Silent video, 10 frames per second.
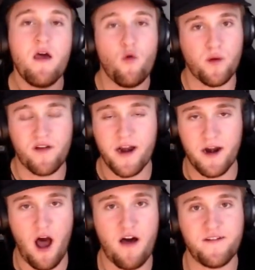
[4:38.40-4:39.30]
We've got an
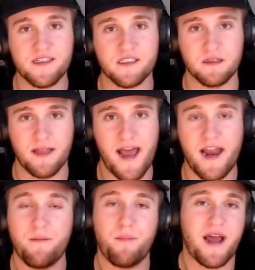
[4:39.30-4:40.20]
offense
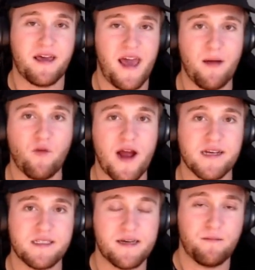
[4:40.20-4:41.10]
led by Cam Rising,